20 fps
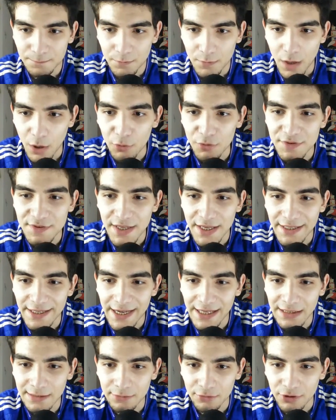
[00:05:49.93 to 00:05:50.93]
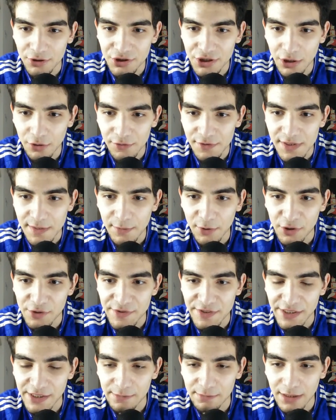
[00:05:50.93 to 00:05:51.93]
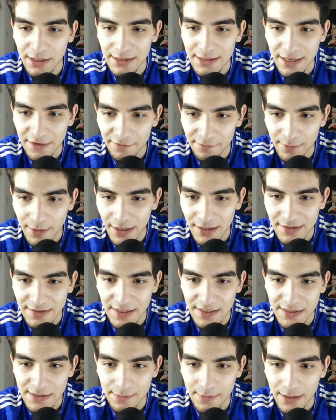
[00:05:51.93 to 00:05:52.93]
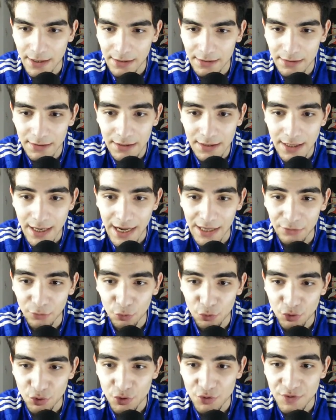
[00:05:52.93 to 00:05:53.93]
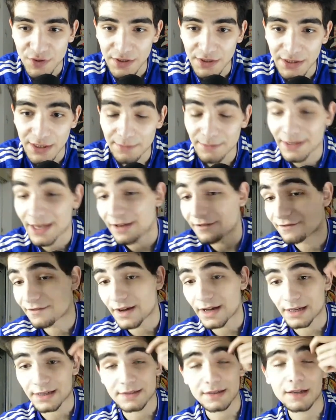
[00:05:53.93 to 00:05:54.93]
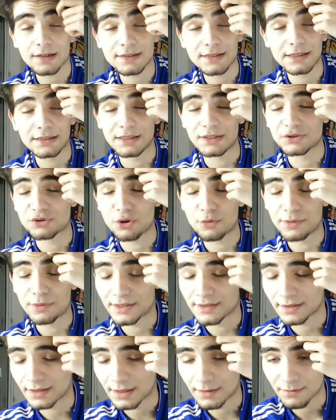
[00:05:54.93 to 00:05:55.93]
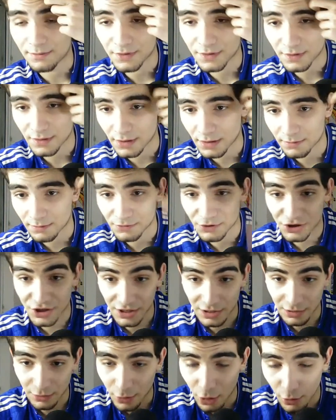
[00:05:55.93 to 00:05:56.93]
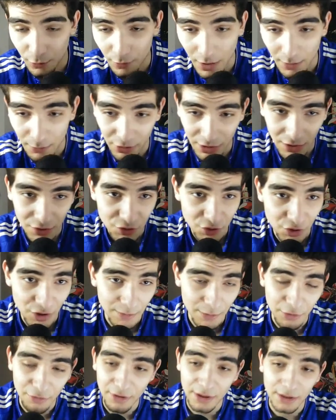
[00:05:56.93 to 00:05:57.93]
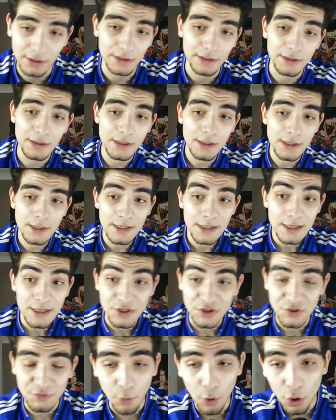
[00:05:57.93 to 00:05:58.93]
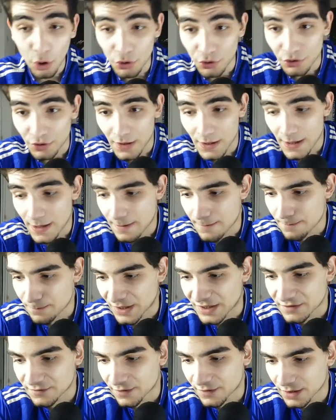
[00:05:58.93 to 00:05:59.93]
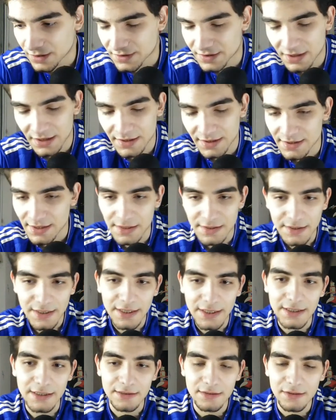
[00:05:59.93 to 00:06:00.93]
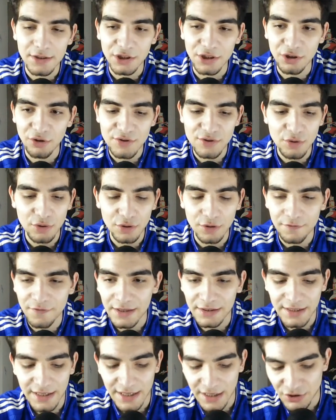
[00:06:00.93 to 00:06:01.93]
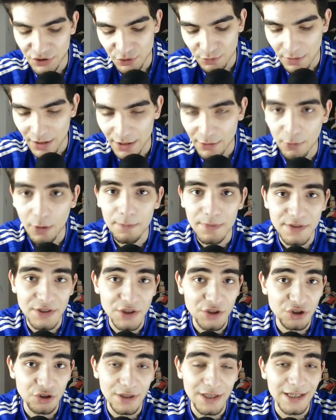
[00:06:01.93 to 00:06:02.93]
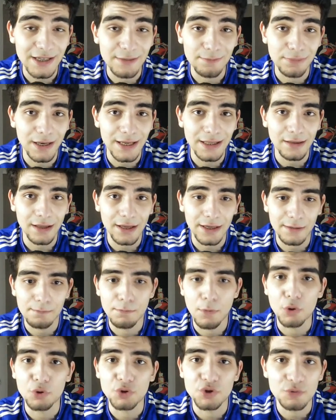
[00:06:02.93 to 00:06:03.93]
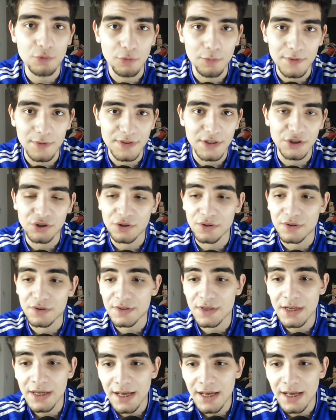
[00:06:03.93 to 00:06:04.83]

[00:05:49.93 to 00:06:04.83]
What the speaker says: I would take Alaba at Chelsea because he can play left back, centre back, and also CDM. Yeah, facts. I said this so many times, Sheila. I hope I pronounced your name correctly. Spot on. His versatility is key. You know, it's not the fact that he can just play one position. He can play like multiple positions,